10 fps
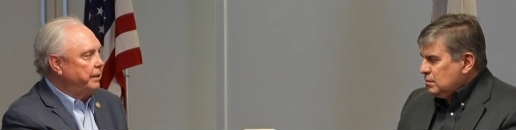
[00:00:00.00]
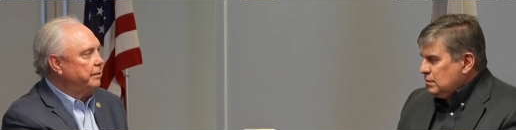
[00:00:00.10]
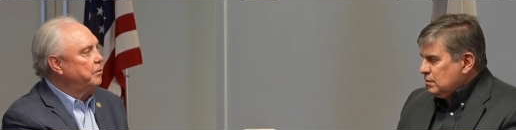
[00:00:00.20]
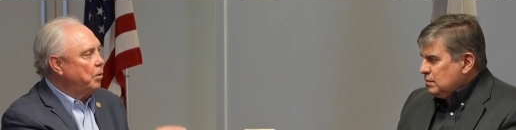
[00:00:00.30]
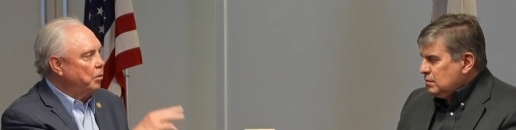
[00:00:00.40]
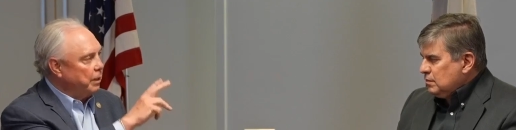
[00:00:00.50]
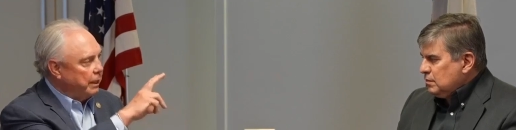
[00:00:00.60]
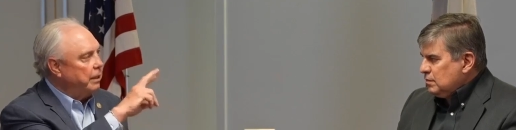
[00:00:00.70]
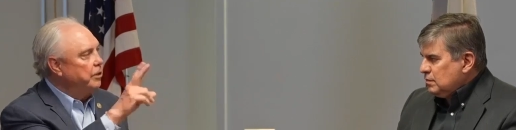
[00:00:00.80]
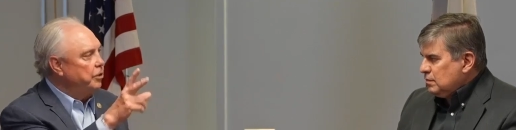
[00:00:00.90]
Speaker 1: that quote
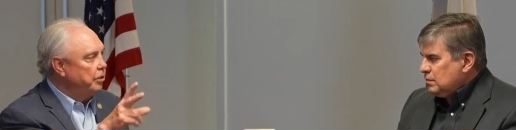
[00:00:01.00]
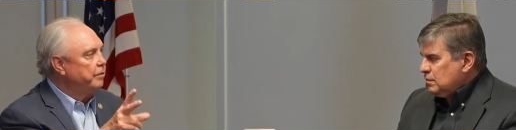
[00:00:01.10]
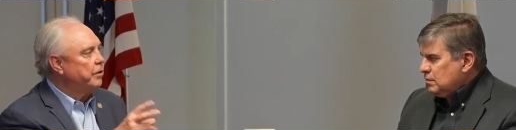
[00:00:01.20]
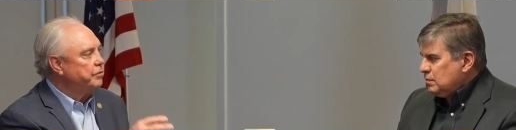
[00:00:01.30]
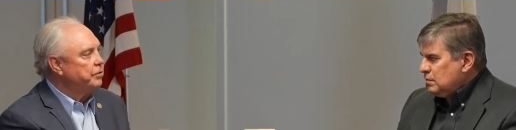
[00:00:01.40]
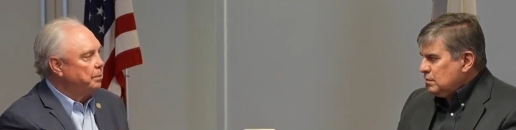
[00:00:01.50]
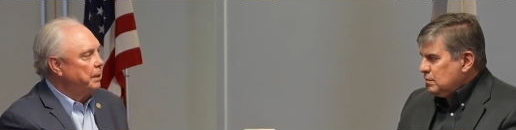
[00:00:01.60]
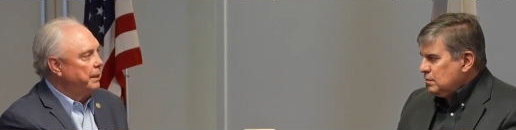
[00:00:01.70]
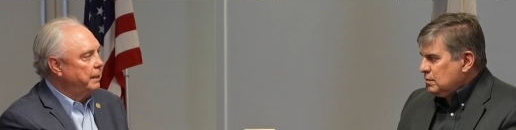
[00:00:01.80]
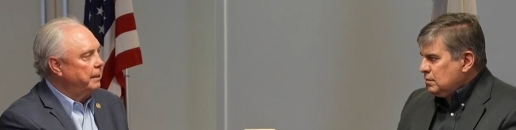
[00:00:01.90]
get a universal
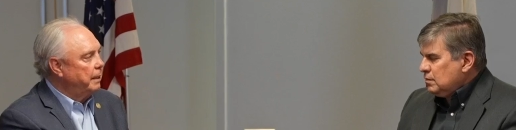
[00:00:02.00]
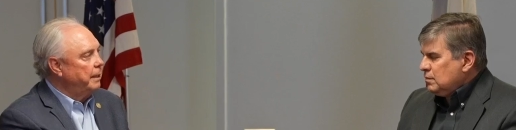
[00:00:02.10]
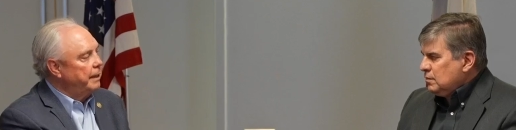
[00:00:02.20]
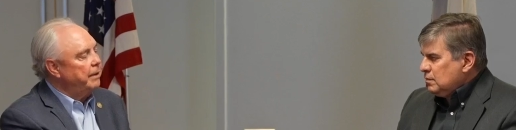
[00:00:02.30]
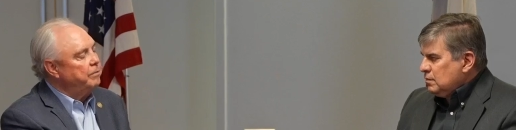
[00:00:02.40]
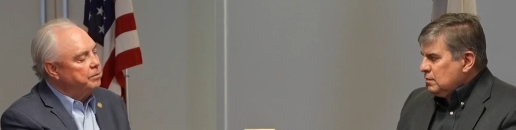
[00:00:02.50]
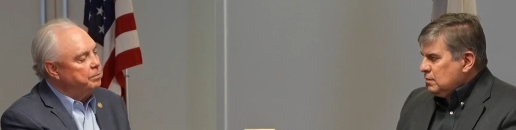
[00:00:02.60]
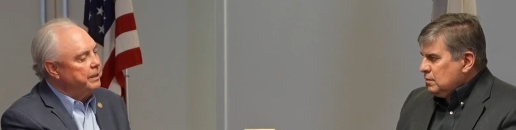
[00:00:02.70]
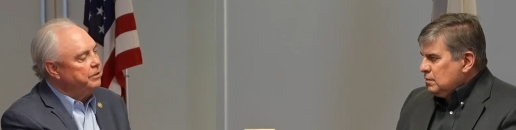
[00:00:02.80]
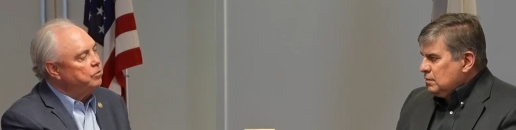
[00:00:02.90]
plan, that
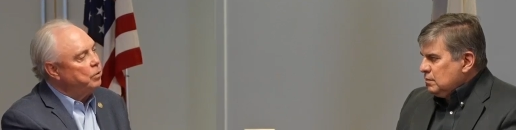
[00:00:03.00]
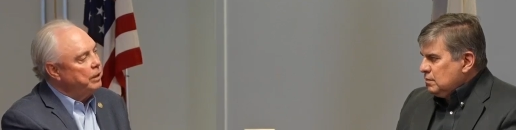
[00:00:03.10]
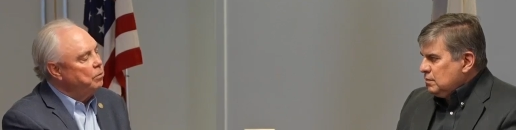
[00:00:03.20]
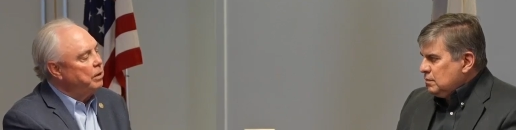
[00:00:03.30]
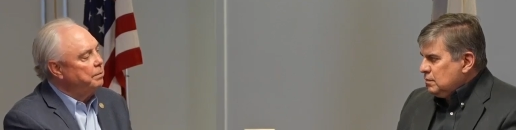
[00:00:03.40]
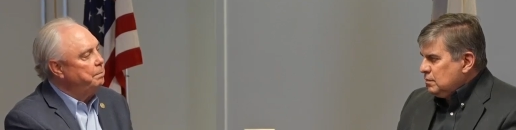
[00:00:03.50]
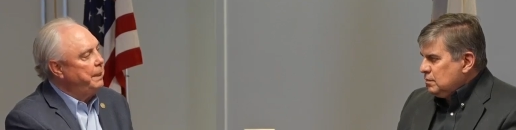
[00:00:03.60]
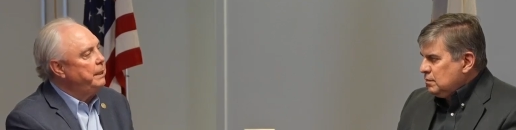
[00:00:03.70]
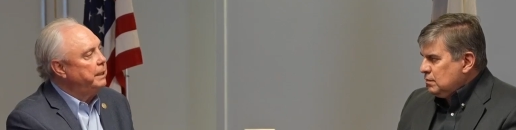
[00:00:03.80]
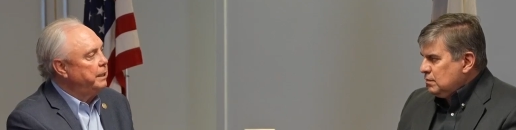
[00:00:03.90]
would be twenty-one
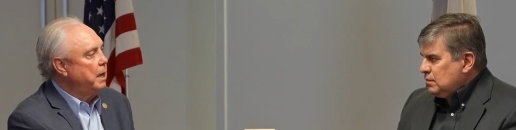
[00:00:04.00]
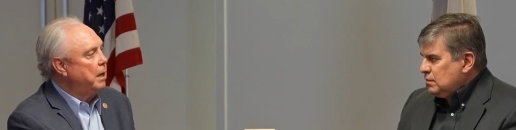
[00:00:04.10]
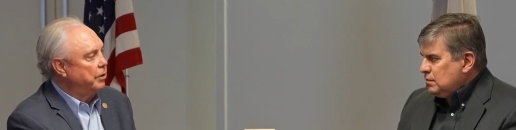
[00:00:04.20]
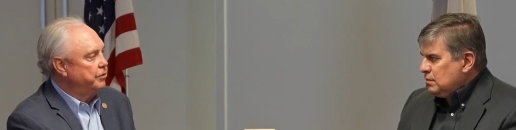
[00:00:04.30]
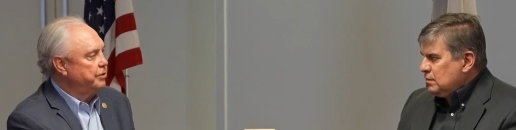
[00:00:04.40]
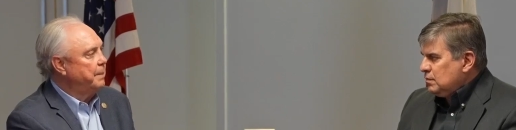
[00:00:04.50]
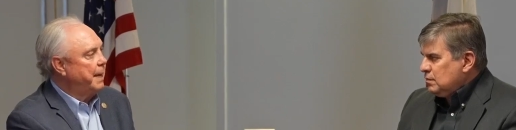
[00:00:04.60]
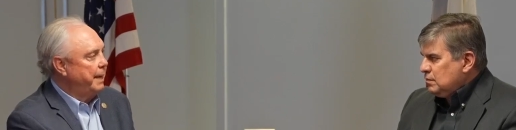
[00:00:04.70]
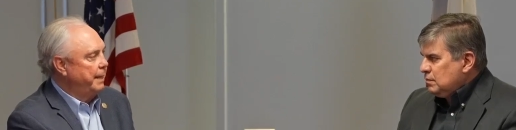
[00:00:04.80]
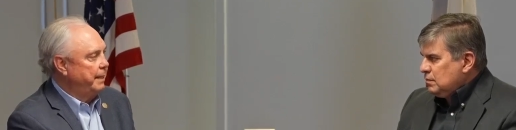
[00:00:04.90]
billion dollars of
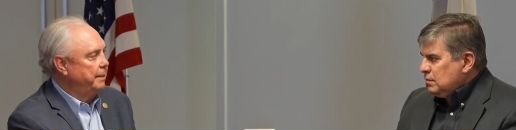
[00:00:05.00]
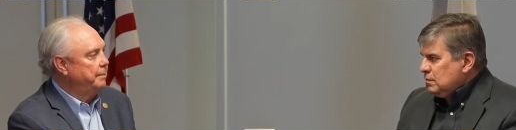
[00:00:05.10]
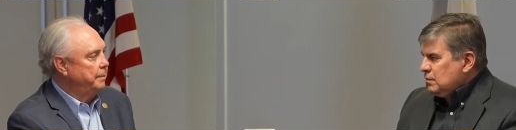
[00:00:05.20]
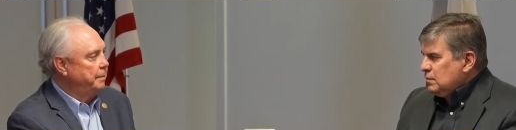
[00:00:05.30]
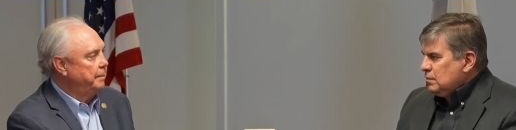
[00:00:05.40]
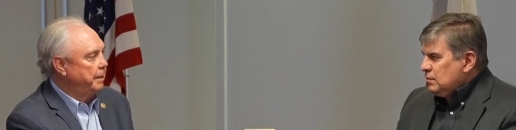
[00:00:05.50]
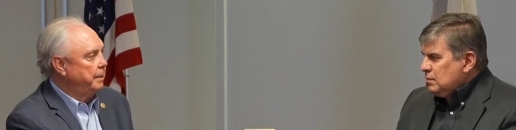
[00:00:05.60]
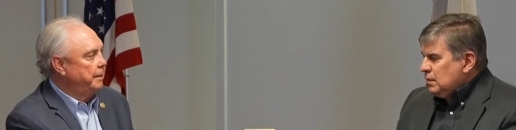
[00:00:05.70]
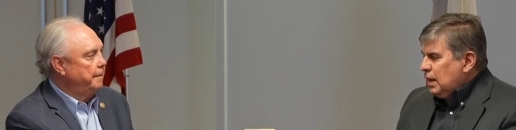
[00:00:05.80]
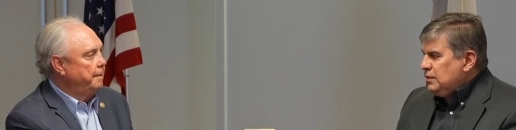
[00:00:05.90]
biennium.
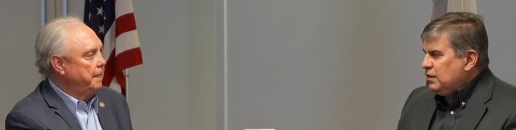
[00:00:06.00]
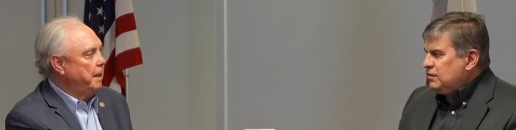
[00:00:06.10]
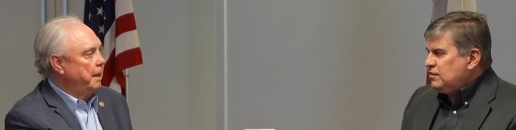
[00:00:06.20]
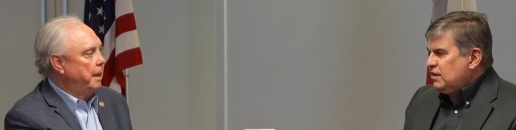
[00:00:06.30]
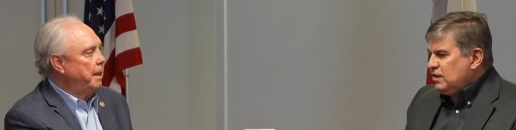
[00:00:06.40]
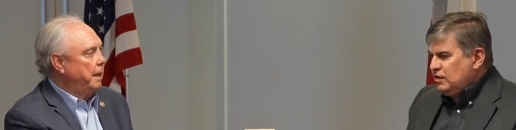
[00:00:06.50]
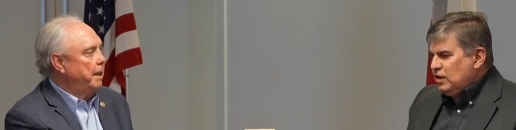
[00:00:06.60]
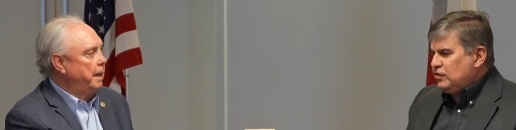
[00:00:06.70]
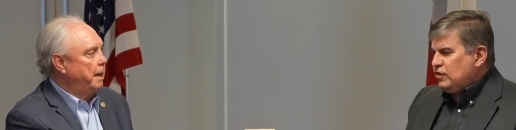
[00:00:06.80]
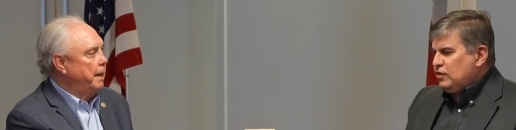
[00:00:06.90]
Speaker 2: And this is in
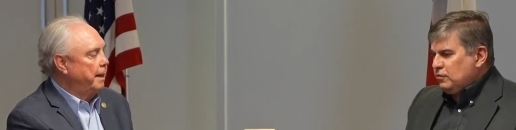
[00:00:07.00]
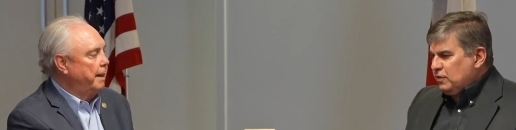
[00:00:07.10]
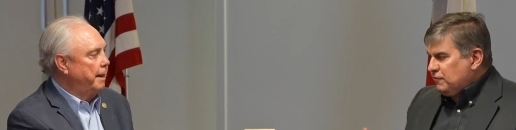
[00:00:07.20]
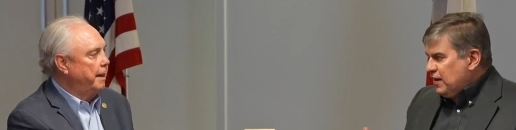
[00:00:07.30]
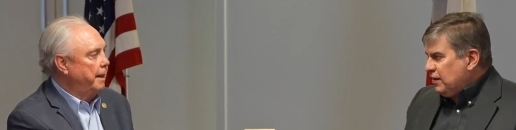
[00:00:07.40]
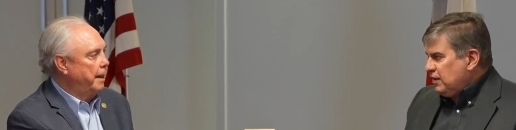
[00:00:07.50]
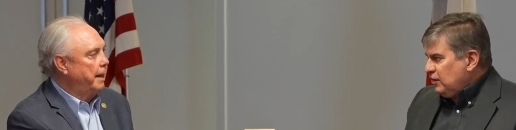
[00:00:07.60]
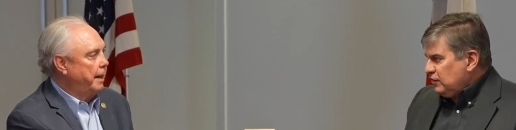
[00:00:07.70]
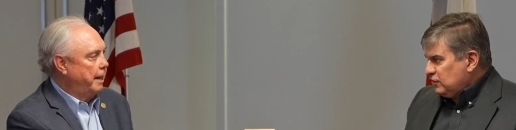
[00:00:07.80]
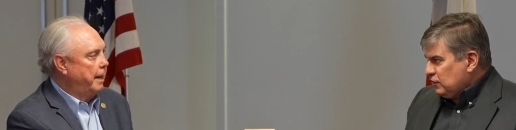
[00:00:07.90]
addition to the
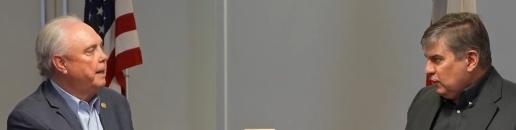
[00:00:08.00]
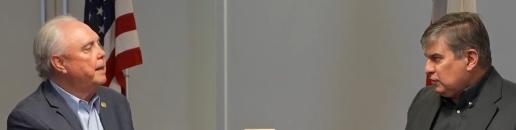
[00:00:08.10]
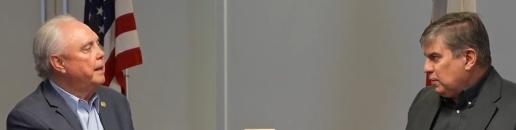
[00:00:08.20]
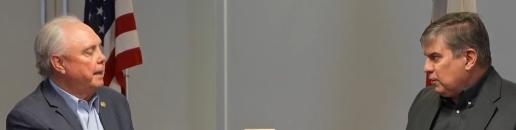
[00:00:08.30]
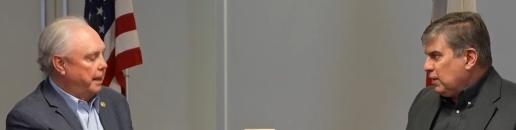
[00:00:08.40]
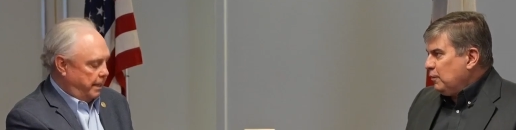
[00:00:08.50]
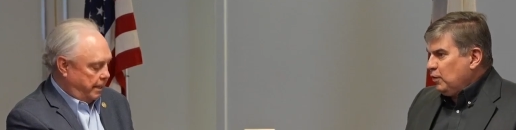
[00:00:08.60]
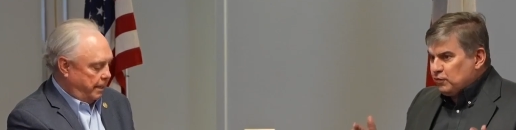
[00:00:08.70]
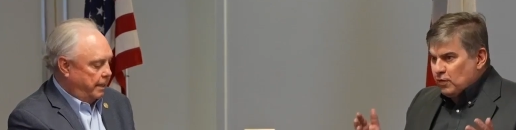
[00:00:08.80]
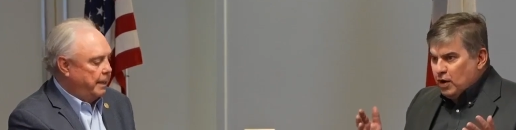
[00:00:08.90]
foundation schools program,
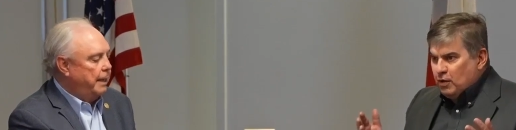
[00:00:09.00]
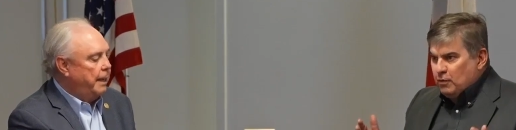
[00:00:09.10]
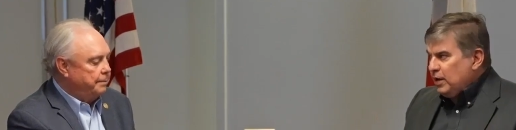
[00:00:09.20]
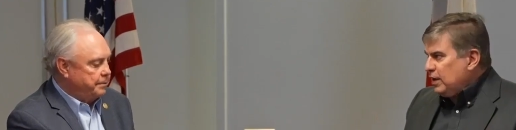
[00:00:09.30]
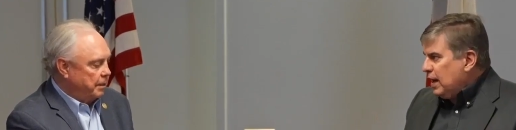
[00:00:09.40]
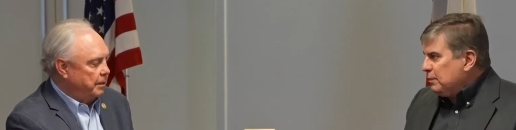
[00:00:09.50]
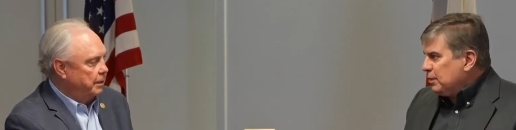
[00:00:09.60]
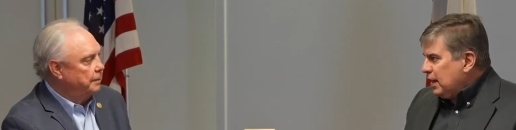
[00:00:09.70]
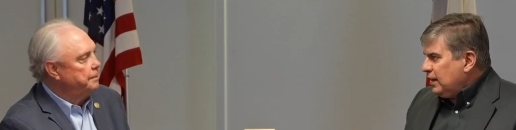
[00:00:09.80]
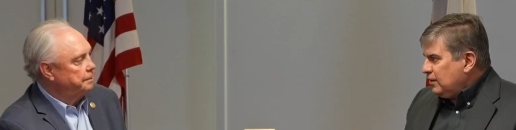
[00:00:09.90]
which we're already Absolutely.
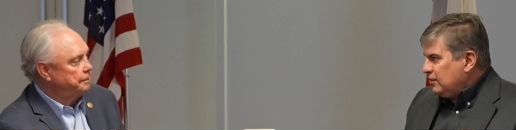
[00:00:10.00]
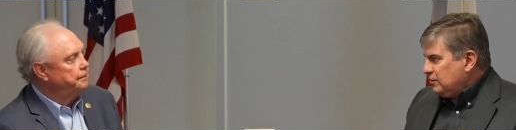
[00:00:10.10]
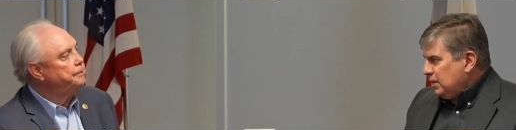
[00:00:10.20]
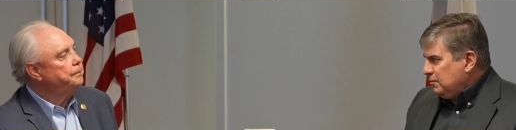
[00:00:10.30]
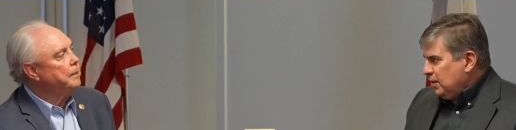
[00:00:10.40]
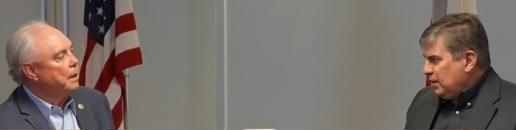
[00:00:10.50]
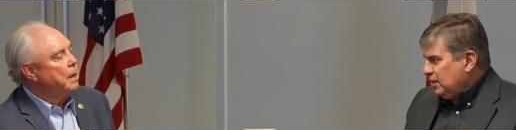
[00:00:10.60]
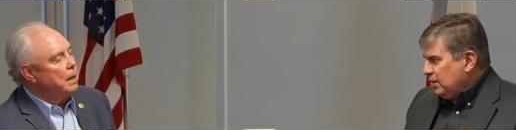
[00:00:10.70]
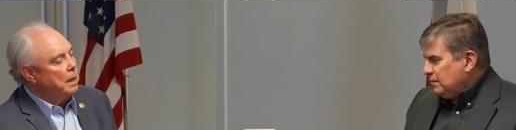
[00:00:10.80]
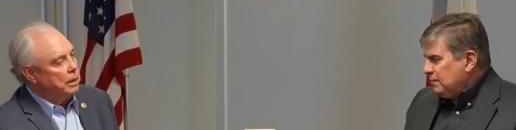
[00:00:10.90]
obligated to spend money
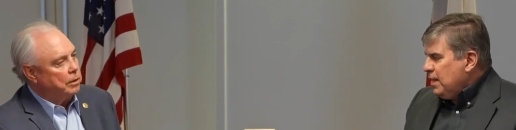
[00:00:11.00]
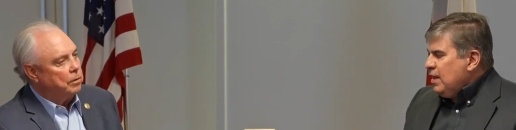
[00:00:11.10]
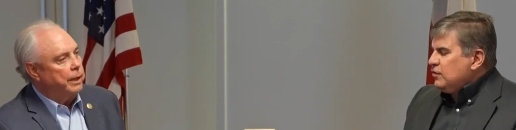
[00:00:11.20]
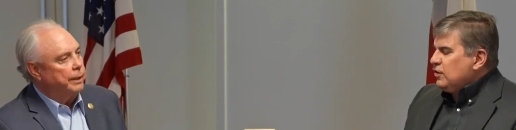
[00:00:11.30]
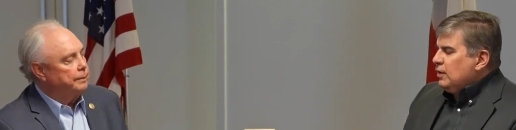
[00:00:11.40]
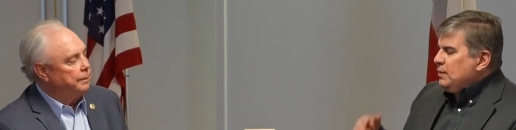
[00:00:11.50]
on. Correct. So let me